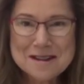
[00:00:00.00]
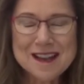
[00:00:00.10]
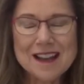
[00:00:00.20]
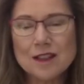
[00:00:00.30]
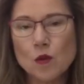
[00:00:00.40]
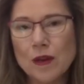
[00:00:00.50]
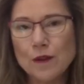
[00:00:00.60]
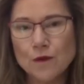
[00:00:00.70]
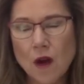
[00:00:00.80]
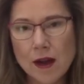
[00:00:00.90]
Okay, so
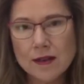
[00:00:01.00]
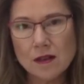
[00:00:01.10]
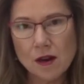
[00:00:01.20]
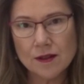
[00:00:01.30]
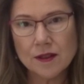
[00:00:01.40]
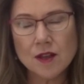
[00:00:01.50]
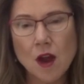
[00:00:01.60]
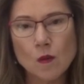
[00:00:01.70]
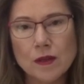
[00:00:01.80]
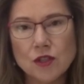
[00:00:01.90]
we find a lot of the
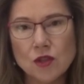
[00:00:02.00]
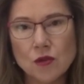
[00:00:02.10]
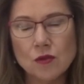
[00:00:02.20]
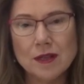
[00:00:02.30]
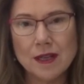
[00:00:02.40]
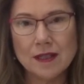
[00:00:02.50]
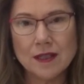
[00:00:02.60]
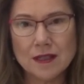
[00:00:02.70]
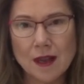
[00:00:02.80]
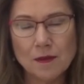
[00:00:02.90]
time we do need
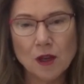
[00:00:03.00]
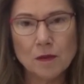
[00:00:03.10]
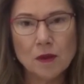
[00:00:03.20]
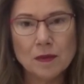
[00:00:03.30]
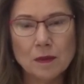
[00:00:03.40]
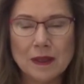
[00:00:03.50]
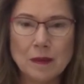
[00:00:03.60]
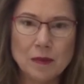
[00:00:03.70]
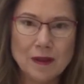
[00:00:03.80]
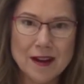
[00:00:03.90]
to supplement, but
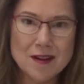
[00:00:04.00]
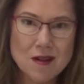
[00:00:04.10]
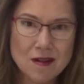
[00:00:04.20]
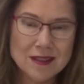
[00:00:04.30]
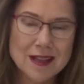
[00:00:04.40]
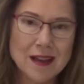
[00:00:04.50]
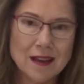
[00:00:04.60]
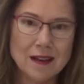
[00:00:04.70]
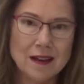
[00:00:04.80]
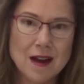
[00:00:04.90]
people are not
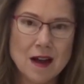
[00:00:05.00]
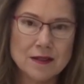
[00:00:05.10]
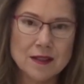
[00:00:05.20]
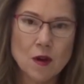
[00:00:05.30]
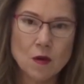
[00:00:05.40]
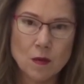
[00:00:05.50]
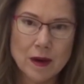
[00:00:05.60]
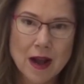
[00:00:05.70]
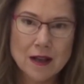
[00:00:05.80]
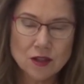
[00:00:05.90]
taking enough. So
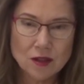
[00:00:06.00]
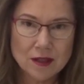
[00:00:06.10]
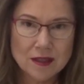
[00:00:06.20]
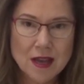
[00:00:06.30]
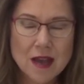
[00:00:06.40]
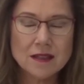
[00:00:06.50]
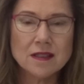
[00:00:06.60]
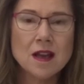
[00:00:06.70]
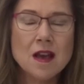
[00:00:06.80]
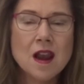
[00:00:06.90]
we ask you to
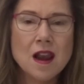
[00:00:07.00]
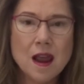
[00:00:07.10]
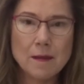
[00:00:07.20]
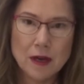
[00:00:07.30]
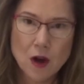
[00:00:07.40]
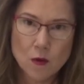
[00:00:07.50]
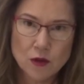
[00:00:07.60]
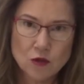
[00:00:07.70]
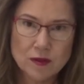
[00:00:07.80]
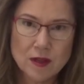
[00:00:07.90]
test, let me know
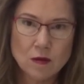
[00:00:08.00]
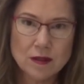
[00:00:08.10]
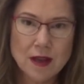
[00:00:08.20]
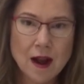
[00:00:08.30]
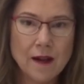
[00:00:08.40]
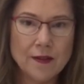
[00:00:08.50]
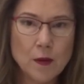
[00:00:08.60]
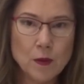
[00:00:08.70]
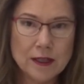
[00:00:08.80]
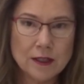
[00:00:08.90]
what your results are, and
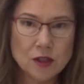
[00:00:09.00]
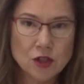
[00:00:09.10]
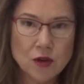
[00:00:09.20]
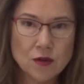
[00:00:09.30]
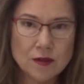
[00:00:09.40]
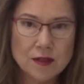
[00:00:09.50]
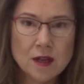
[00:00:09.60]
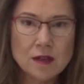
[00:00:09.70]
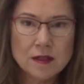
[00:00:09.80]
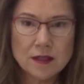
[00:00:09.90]
then we can
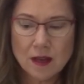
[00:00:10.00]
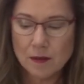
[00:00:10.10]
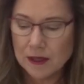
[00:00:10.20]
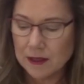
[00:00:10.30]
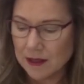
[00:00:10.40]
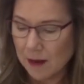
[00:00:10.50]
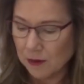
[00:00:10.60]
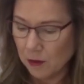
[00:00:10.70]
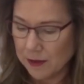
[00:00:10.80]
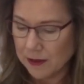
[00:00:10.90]
choose. So some of the
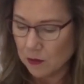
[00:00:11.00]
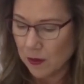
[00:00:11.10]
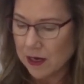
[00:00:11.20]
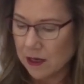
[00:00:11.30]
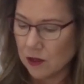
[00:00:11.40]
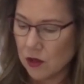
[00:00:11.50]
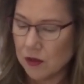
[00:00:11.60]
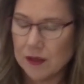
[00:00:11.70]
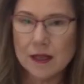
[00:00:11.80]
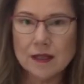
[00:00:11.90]
supplements we can
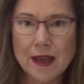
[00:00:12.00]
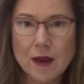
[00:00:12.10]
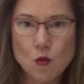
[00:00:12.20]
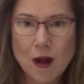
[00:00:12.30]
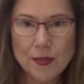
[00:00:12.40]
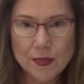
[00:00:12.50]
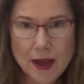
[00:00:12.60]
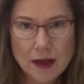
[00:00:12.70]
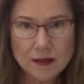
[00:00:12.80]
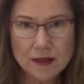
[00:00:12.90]
use is a
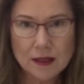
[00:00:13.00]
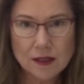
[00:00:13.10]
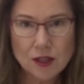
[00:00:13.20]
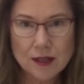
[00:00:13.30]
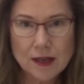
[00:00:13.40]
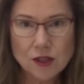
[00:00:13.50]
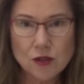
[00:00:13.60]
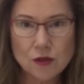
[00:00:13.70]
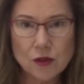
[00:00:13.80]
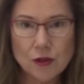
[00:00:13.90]
1,000
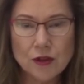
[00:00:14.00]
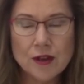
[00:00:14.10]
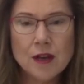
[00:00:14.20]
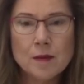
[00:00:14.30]
international unit,